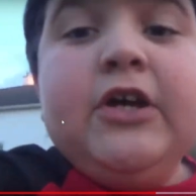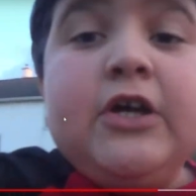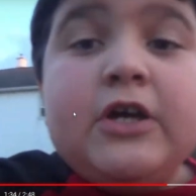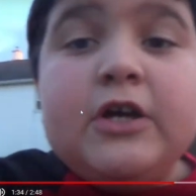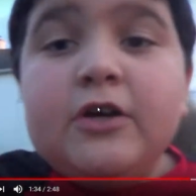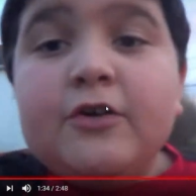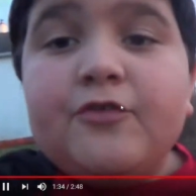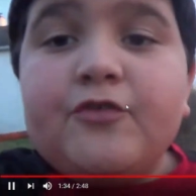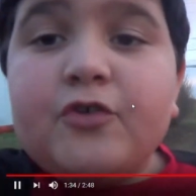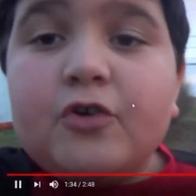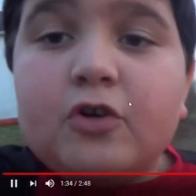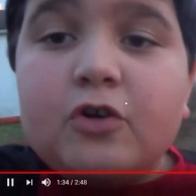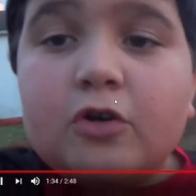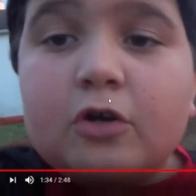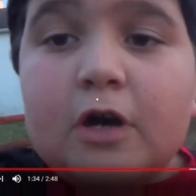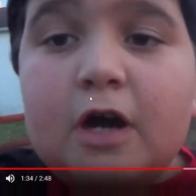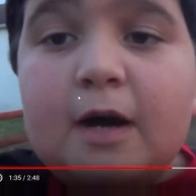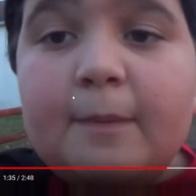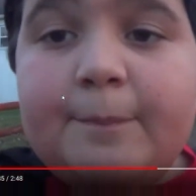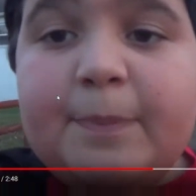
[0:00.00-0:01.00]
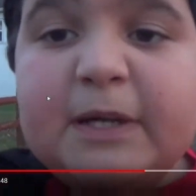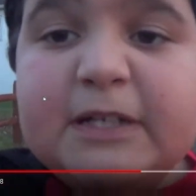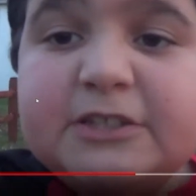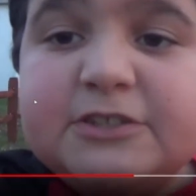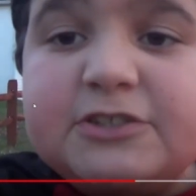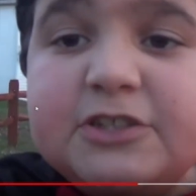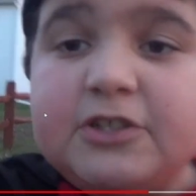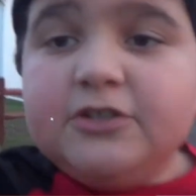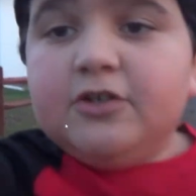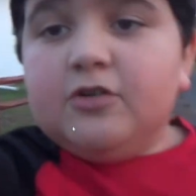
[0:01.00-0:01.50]
for a
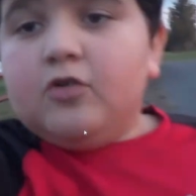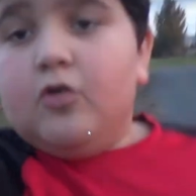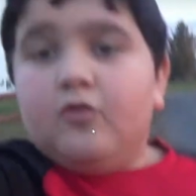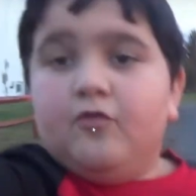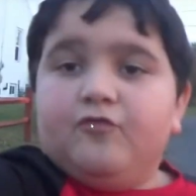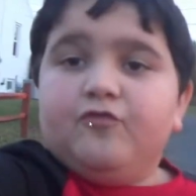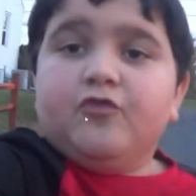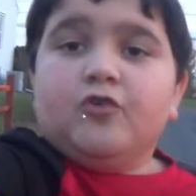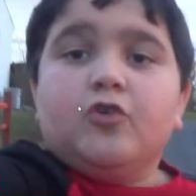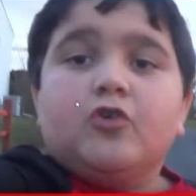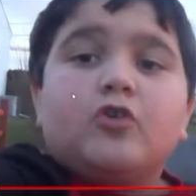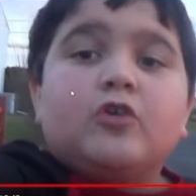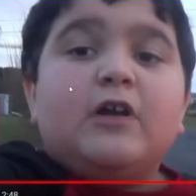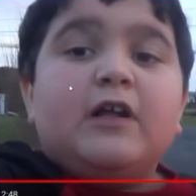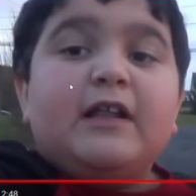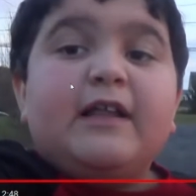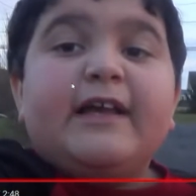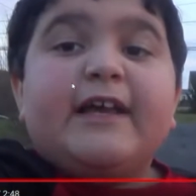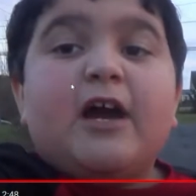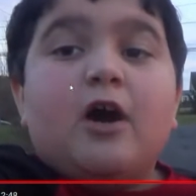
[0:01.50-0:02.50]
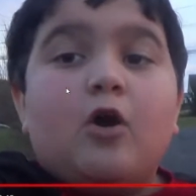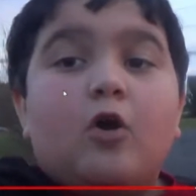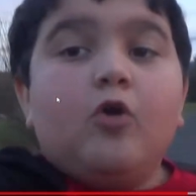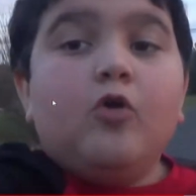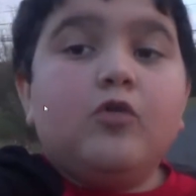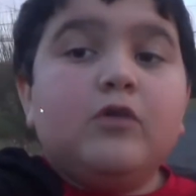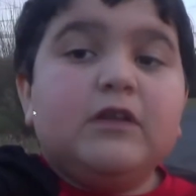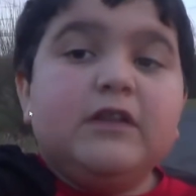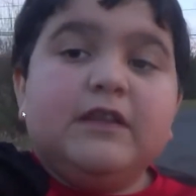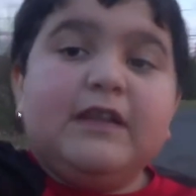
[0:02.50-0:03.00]
bunch of for like a whole
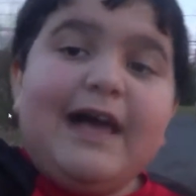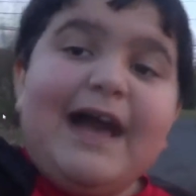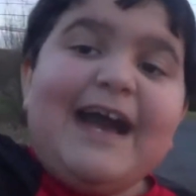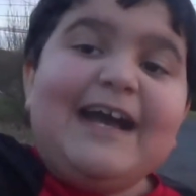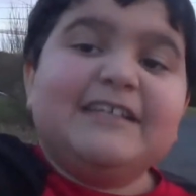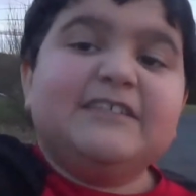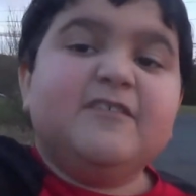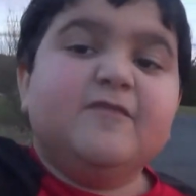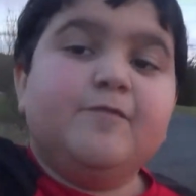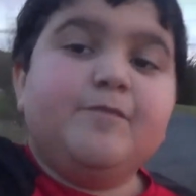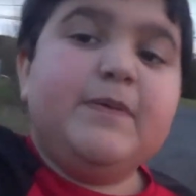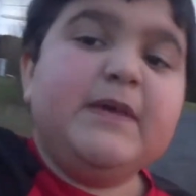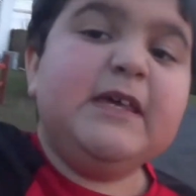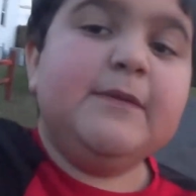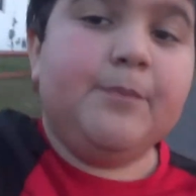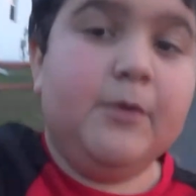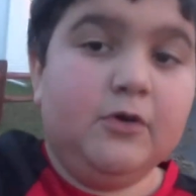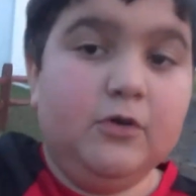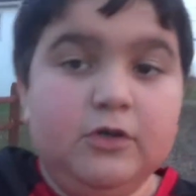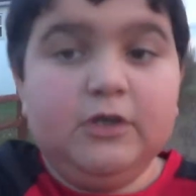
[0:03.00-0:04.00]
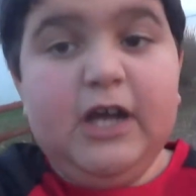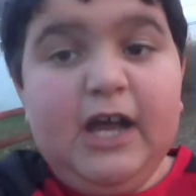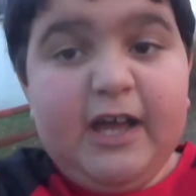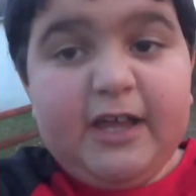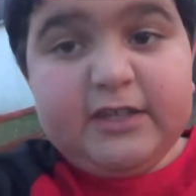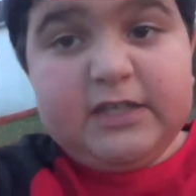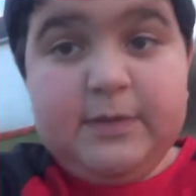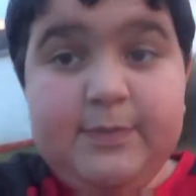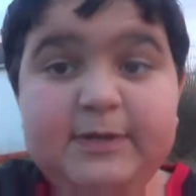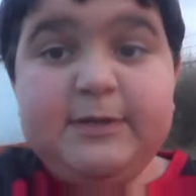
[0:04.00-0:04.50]
class of people
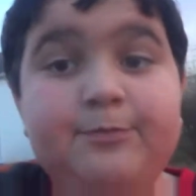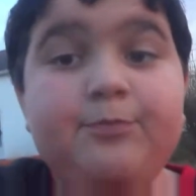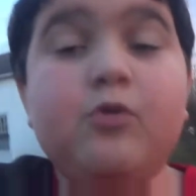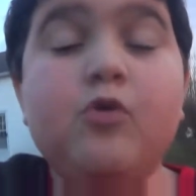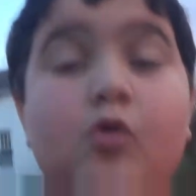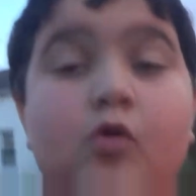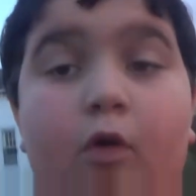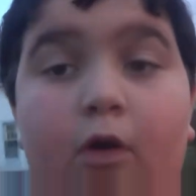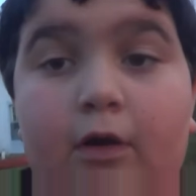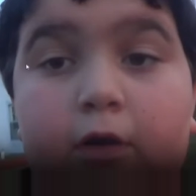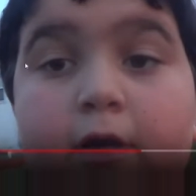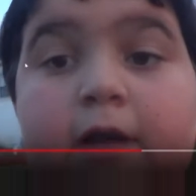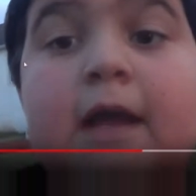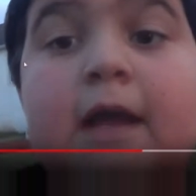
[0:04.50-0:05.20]
to be poor.